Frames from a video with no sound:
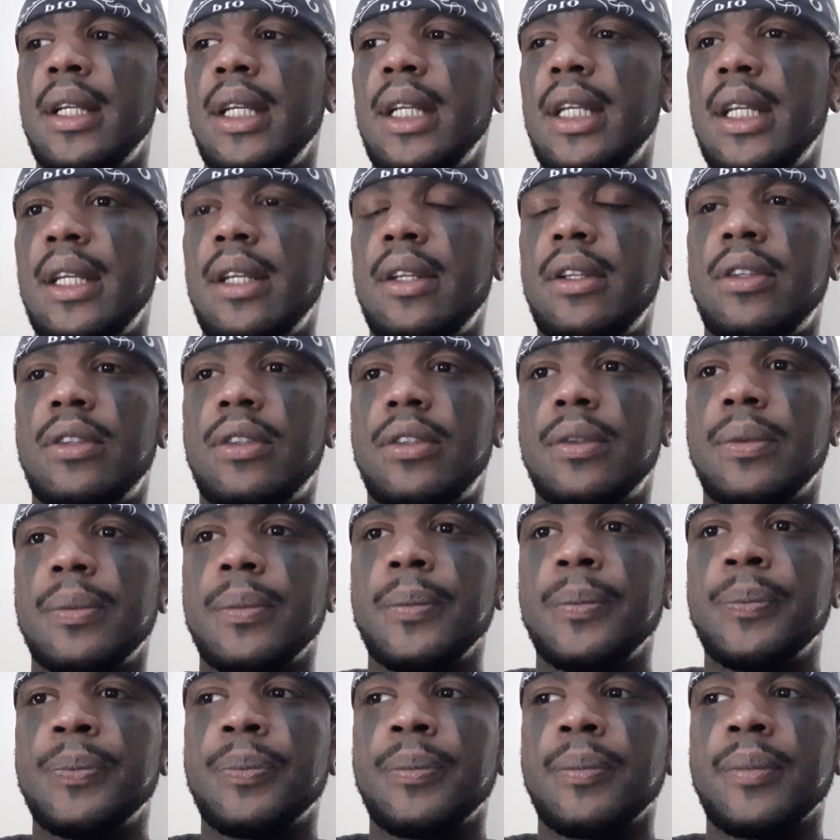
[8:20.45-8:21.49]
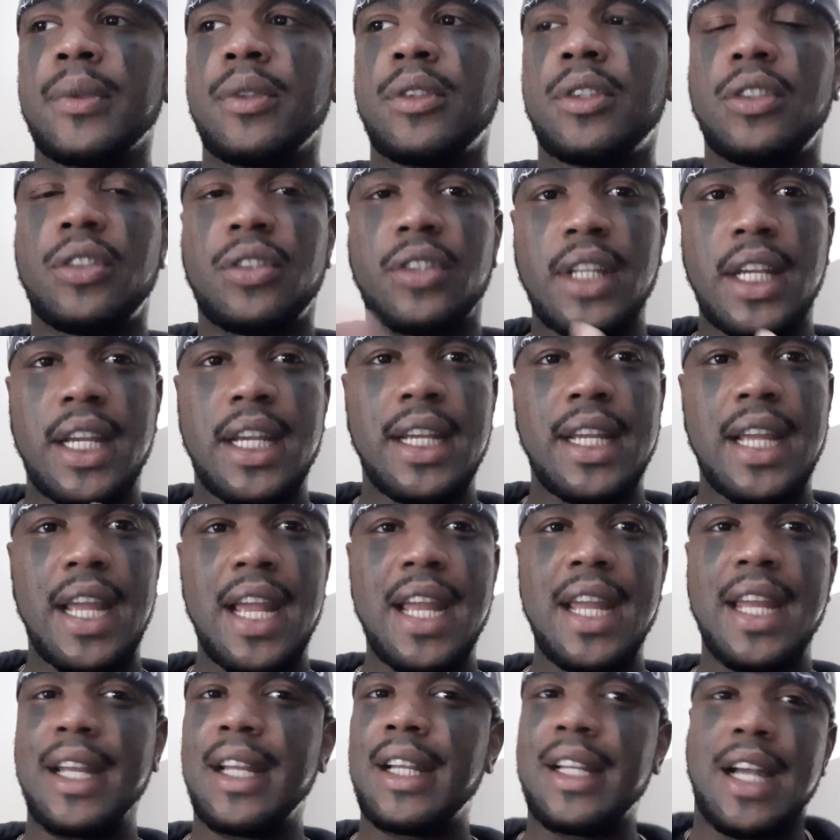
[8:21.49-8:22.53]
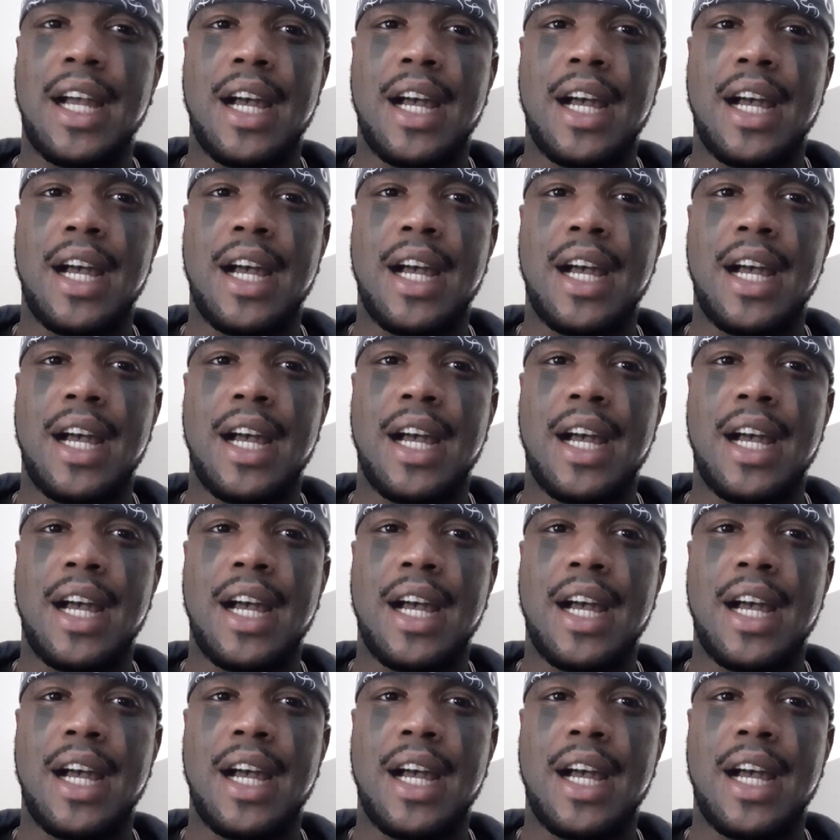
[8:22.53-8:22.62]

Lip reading: is just saying, hey,